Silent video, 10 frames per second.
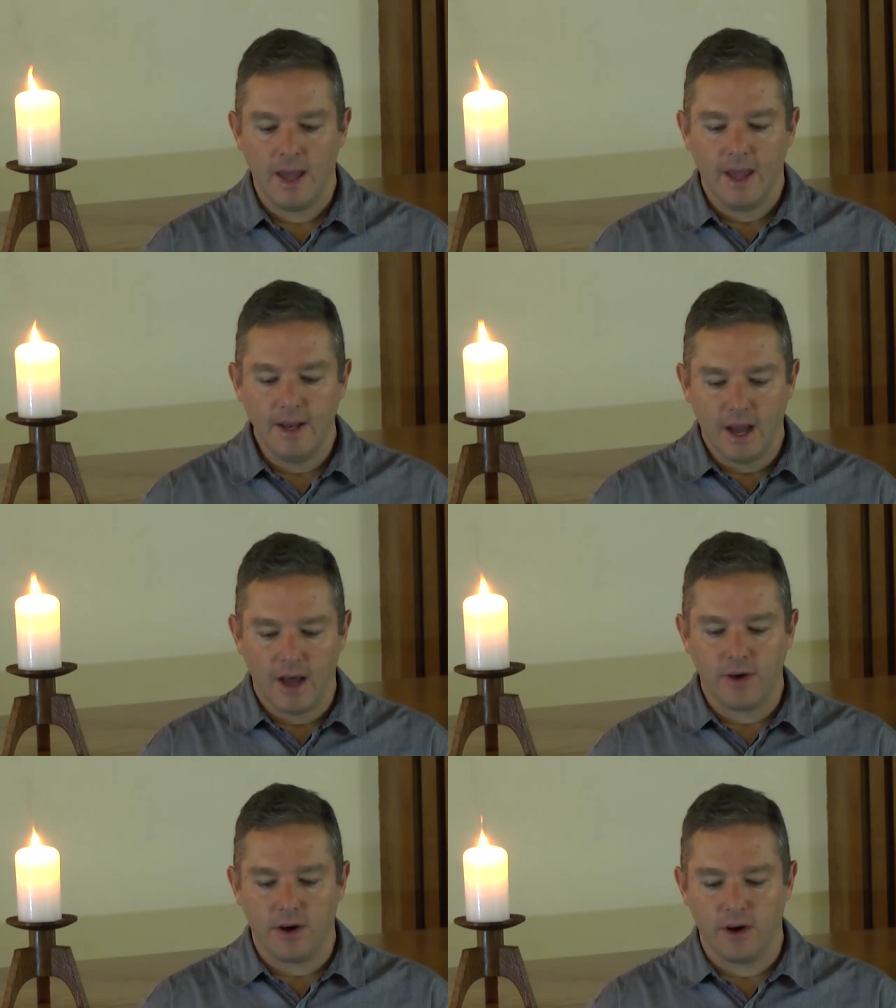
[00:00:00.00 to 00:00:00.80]
Any
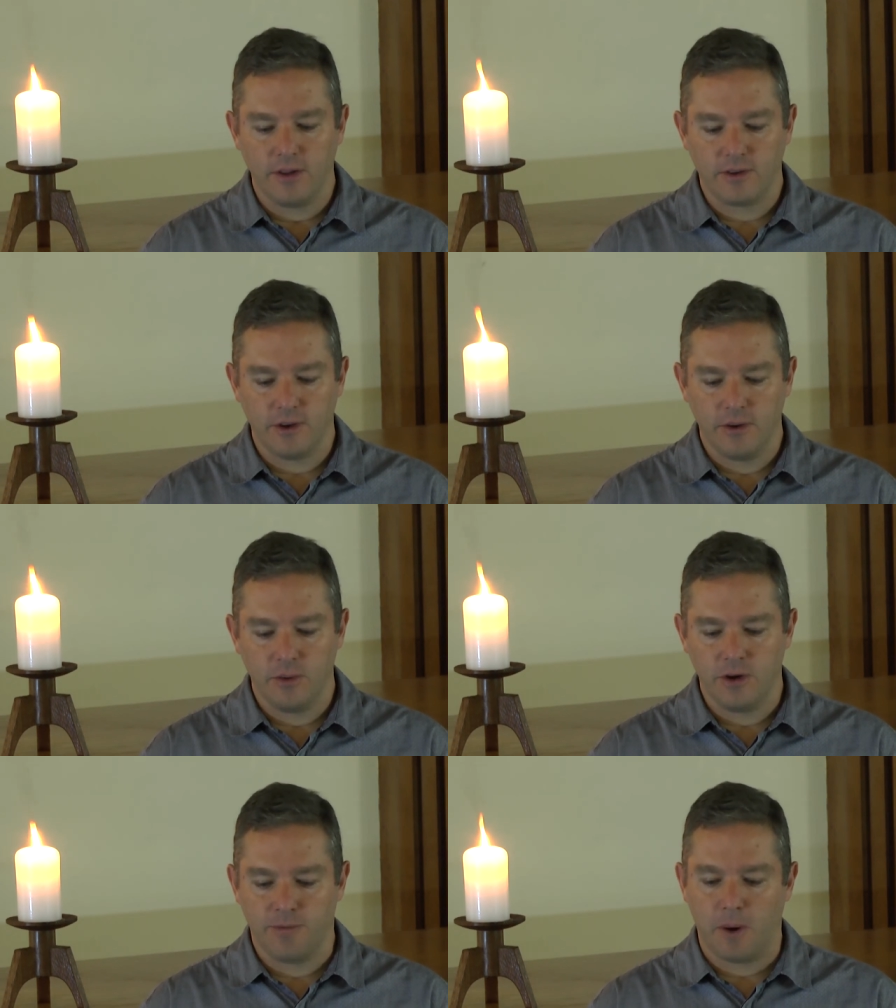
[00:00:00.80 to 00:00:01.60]
other answer
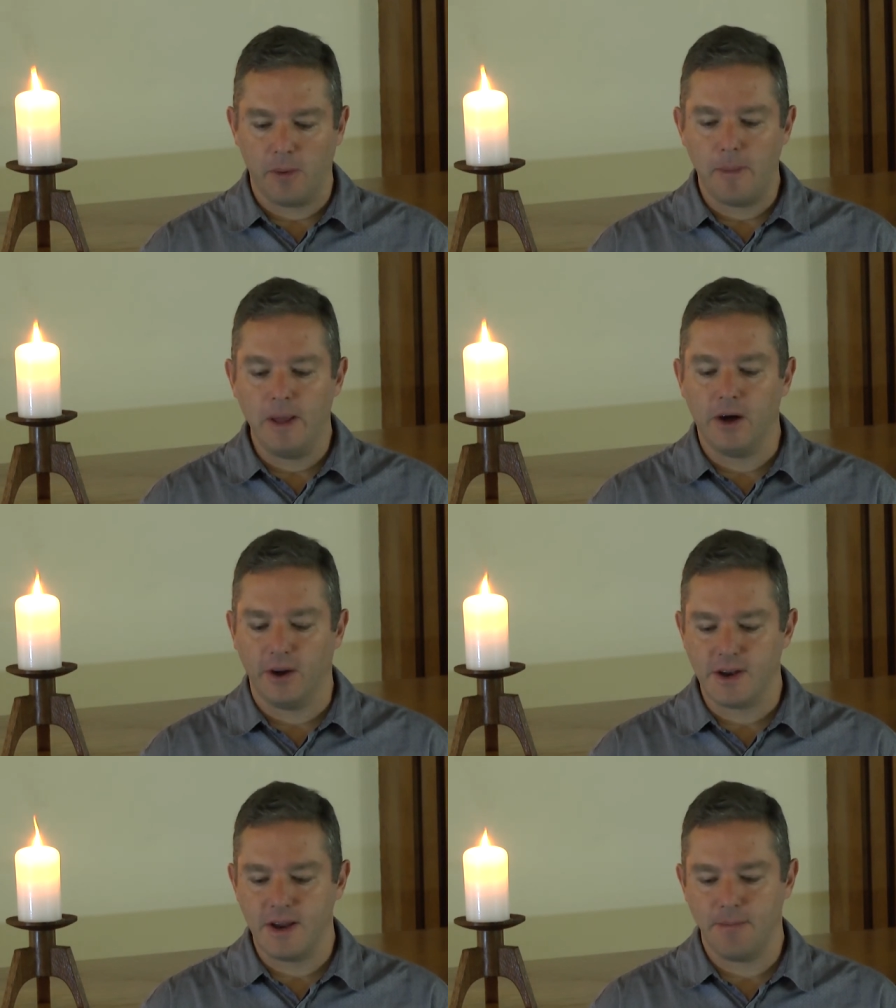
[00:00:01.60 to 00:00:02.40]
would have probably
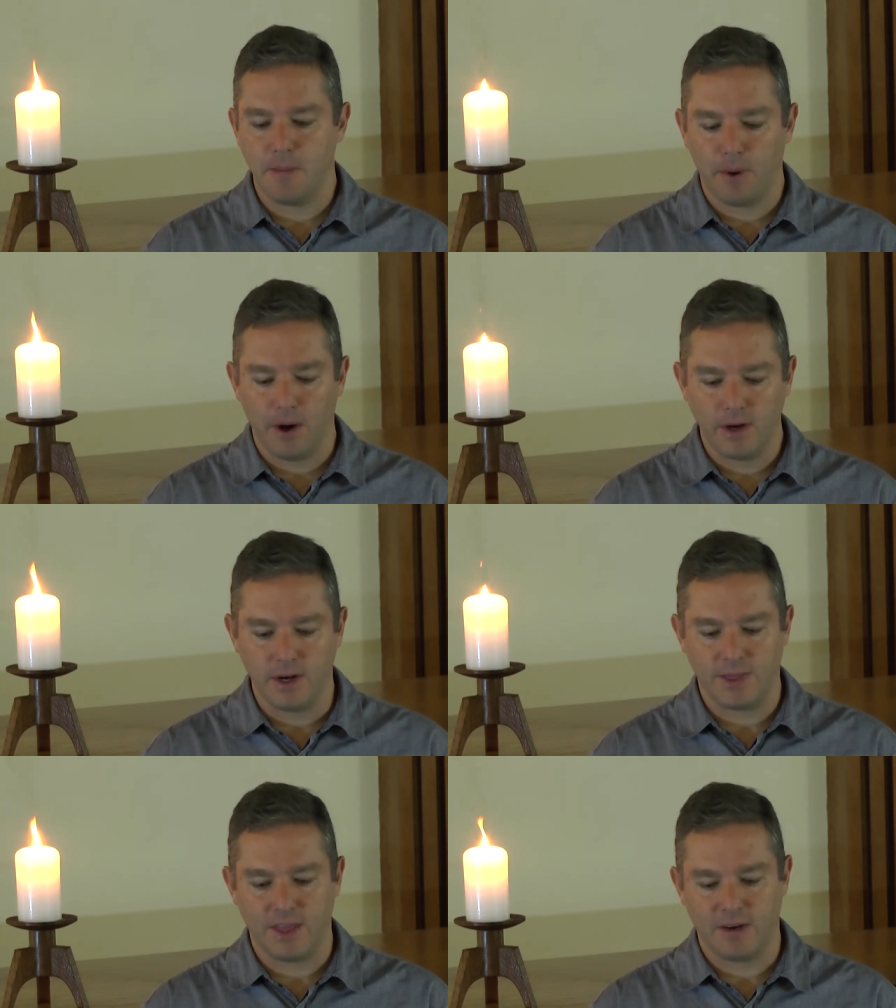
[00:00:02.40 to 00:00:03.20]
gotten him a
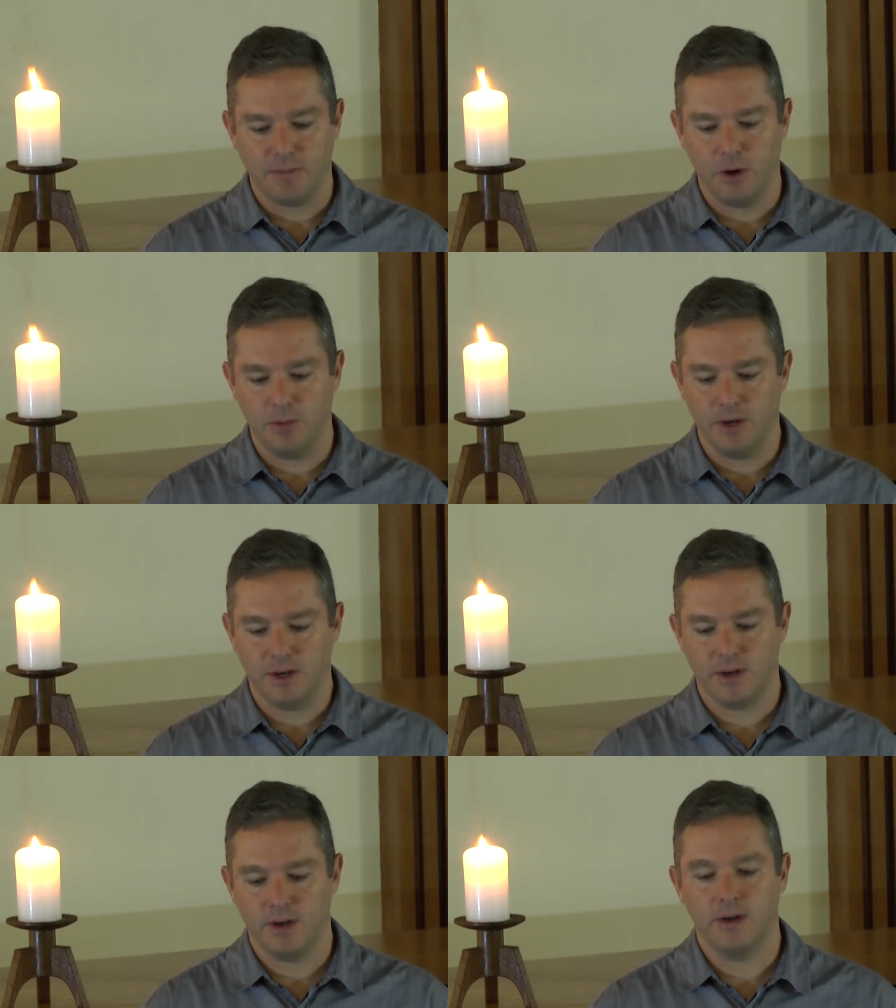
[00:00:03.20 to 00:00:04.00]
pardon at that
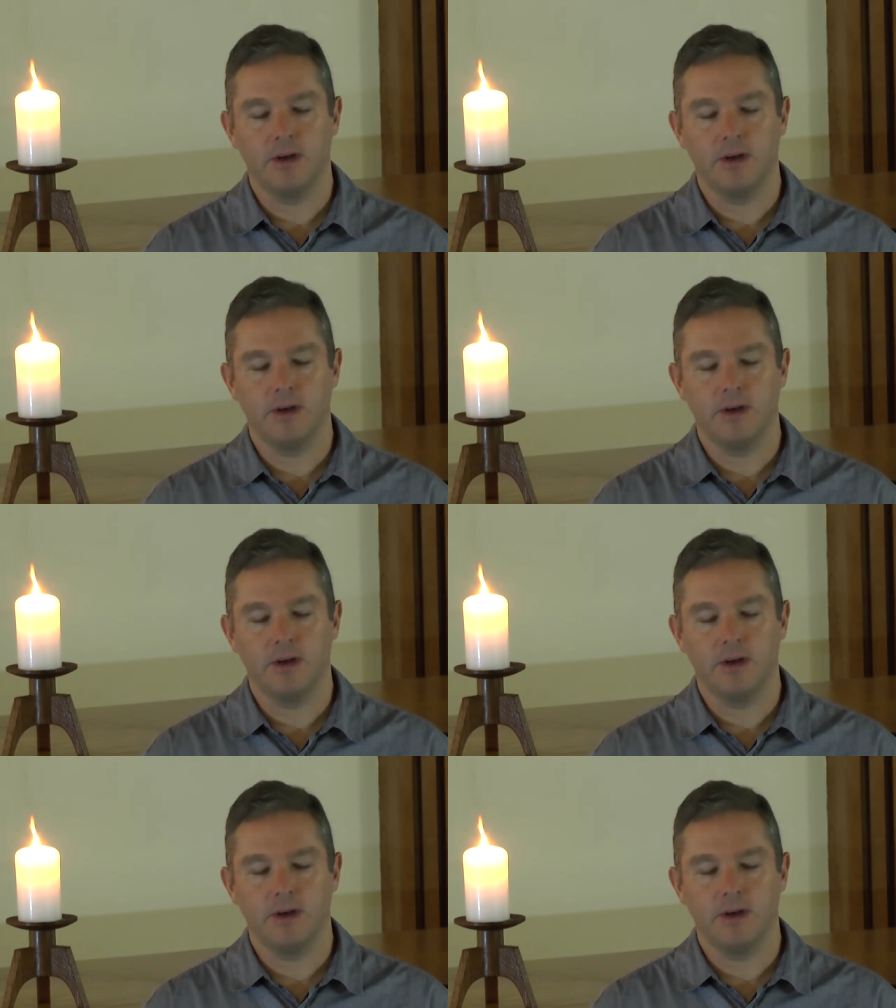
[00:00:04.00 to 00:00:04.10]
moment.